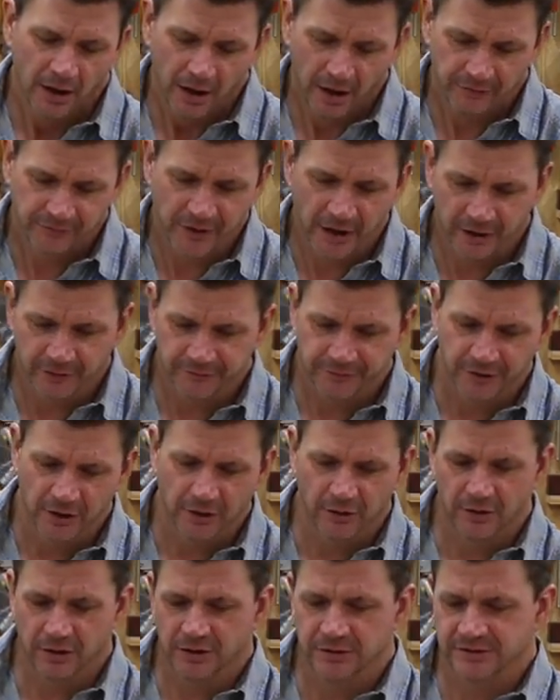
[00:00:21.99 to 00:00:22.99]
I've got a
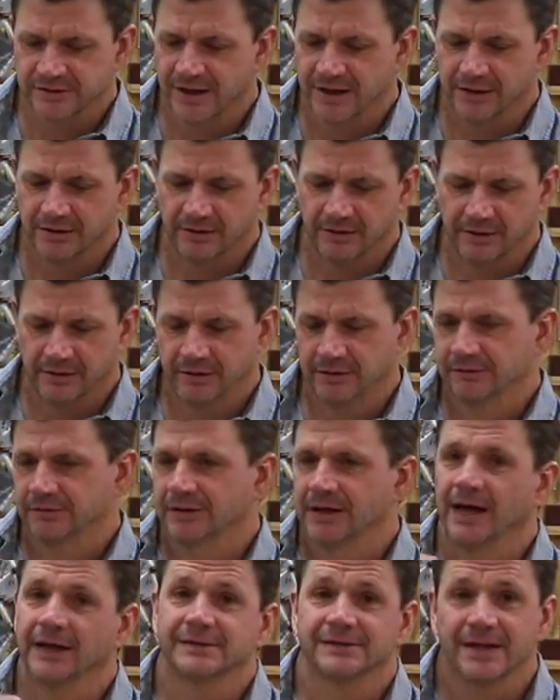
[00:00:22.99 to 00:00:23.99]
viewer, his name, uh,
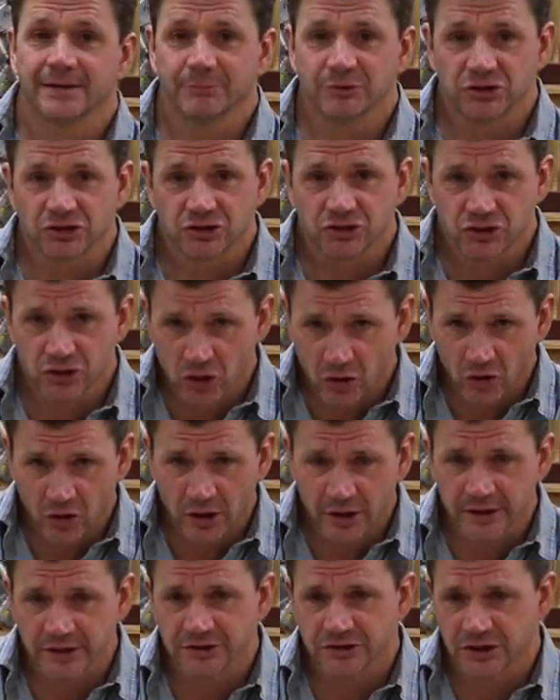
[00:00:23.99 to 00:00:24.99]
guy's name is
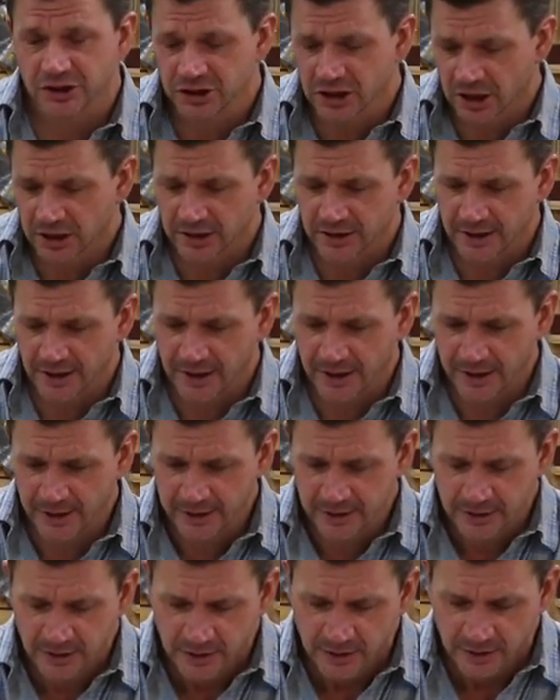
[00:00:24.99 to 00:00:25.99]
Sean, he's a young
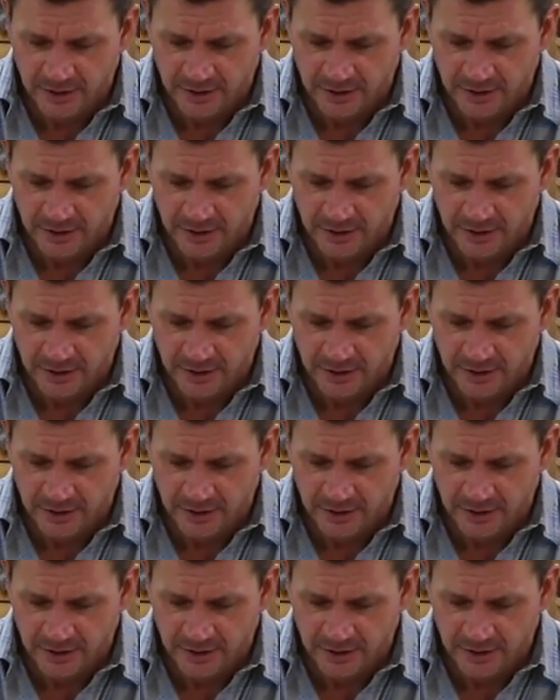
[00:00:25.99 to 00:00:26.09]
guy.